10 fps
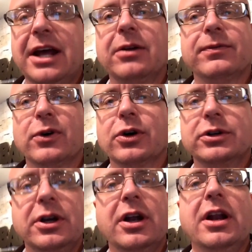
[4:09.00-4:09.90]
for
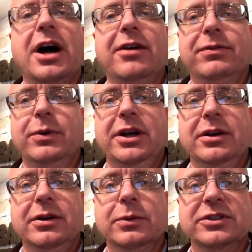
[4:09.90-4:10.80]
good enough
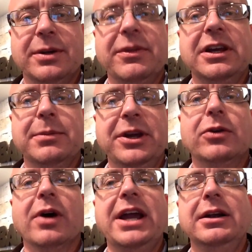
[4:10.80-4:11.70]
when something can be
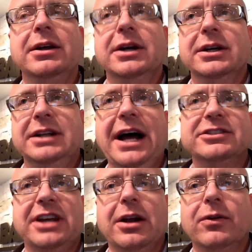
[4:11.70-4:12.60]
great. Not
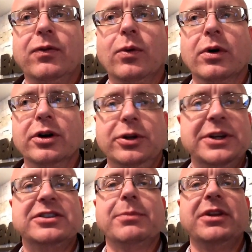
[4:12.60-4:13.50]
settle for
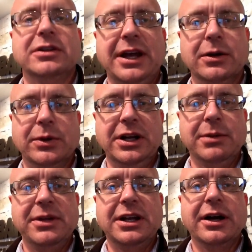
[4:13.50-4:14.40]
doing something later when it
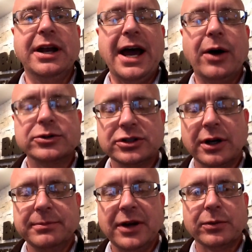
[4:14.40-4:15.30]
can be done now. So
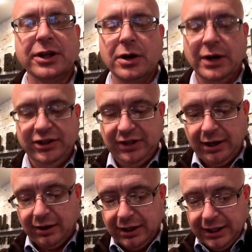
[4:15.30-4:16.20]
I really don't want to
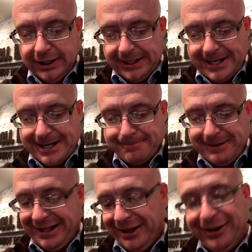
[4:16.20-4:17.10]
settle. And
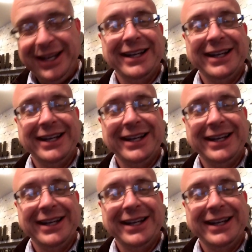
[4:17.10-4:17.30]
the other thing